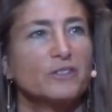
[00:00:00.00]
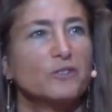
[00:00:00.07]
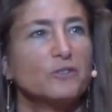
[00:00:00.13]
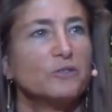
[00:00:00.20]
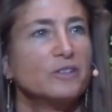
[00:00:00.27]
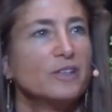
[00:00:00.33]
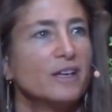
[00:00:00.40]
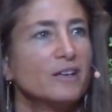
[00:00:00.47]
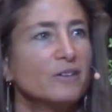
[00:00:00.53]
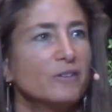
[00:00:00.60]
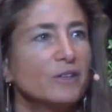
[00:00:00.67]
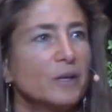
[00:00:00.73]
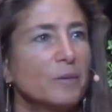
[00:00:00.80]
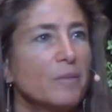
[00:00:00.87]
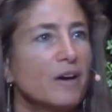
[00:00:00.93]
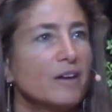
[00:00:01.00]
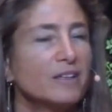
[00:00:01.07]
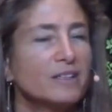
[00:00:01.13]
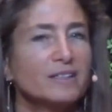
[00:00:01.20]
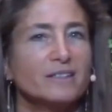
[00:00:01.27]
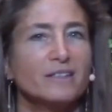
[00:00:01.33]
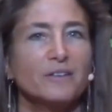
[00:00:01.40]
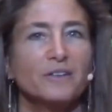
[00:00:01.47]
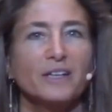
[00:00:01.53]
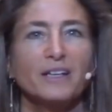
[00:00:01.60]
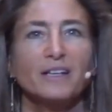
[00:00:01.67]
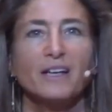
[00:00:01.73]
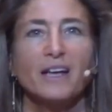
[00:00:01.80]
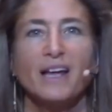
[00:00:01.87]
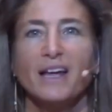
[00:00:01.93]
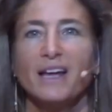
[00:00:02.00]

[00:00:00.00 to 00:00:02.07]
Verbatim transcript: student entering a monastery, and